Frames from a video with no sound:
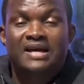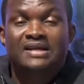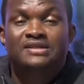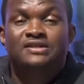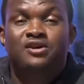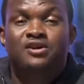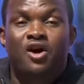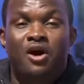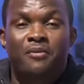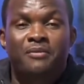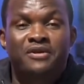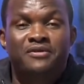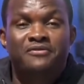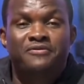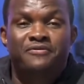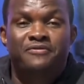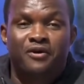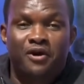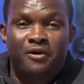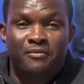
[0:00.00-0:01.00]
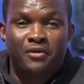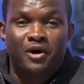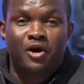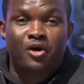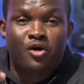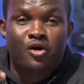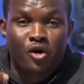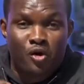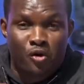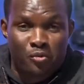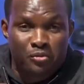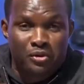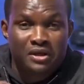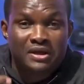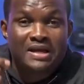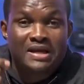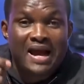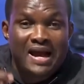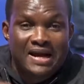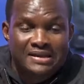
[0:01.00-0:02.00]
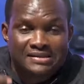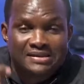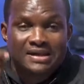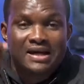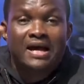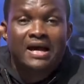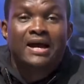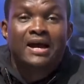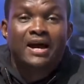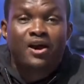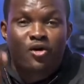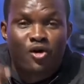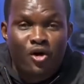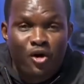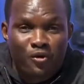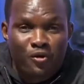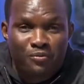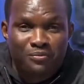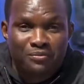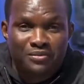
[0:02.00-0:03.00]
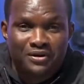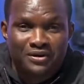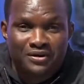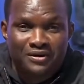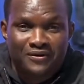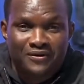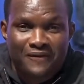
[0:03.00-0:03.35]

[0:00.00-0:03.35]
is coming from a comb? Yes, a comb.